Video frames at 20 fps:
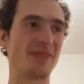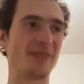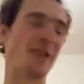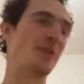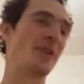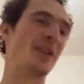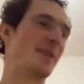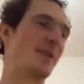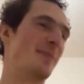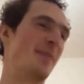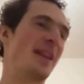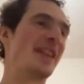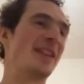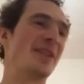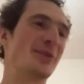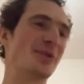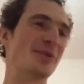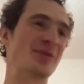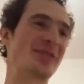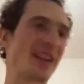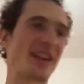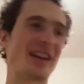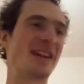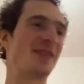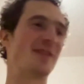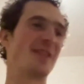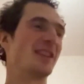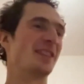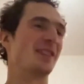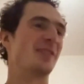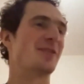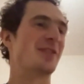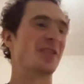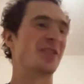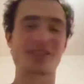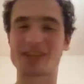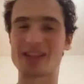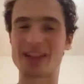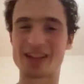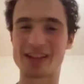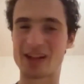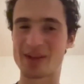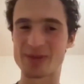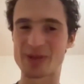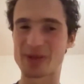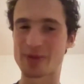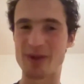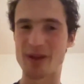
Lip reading: there were many routes. I think the first that comes